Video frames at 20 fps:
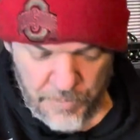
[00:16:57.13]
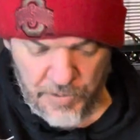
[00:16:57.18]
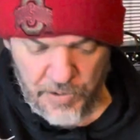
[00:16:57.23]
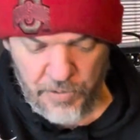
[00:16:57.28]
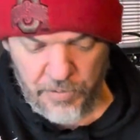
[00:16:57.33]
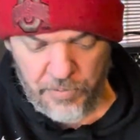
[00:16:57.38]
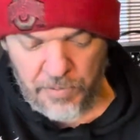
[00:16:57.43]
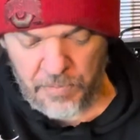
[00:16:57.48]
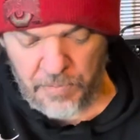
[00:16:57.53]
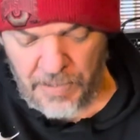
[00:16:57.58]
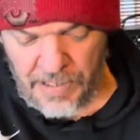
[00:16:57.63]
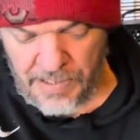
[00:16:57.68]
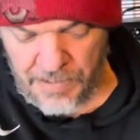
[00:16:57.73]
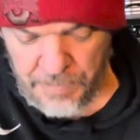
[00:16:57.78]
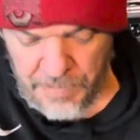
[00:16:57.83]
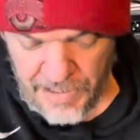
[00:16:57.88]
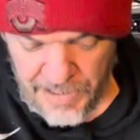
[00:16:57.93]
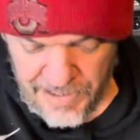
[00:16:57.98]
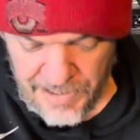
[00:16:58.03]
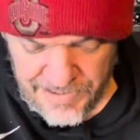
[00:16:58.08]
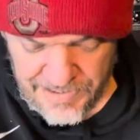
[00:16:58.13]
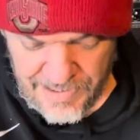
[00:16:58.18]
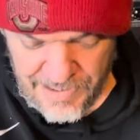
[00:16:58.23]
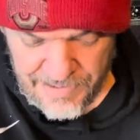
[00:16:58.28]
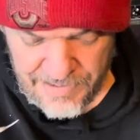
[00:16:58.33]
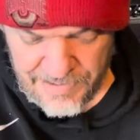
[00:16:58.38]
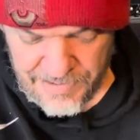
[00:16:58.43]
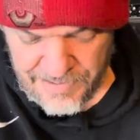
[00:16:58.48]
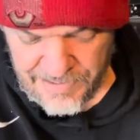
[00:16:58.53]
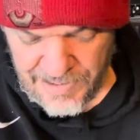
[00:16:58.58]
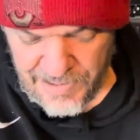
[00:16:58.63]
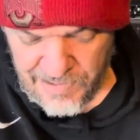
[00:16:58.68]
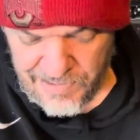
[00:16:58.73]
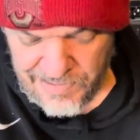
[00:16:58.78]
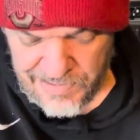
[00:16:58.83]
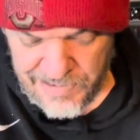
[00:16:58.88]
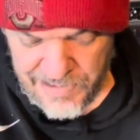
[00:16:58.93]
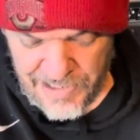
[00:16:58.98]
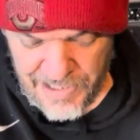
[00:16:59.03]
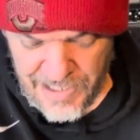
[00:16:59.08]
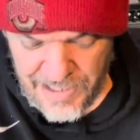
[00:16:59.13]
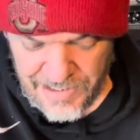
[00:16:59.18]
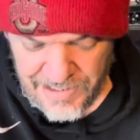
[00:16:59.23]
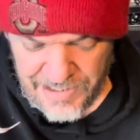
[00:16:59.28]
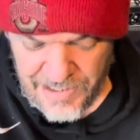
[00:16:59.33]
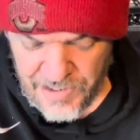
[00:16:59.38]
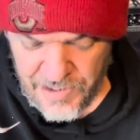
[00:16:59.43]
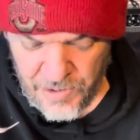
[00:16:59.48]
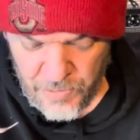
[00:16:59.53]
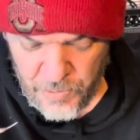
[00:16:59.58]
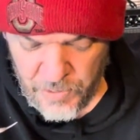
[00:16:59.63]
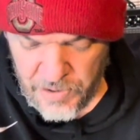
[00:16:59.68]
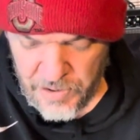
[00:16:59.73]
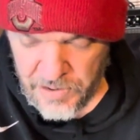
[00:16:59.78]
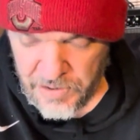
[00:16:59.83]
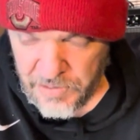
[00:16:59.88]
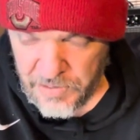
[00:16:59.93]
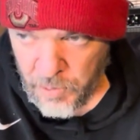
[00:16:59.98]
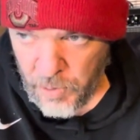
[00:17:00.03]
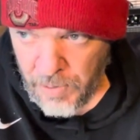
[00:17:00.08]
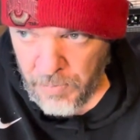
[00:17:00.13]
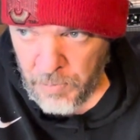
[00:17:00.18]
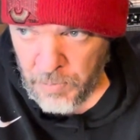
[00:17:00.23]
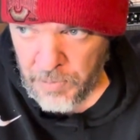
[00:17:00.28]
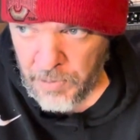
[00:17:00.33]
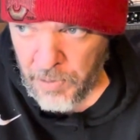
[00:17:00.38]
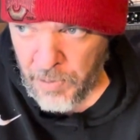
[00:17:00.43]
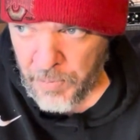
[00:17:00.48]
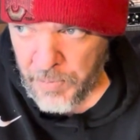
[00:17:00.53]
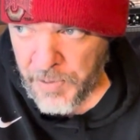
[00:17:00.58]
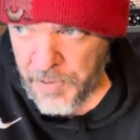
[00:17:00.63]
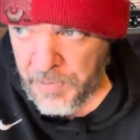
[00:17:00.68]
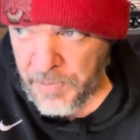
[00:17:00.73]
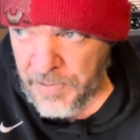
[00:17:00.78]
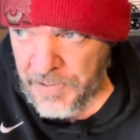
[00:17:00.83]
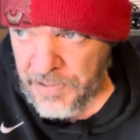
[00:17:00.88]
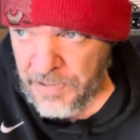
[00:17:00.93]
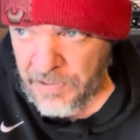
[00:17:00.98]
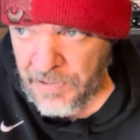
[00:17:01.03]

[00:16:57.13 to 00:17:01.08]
using my Boss as a single track, like you would a normal looper, where you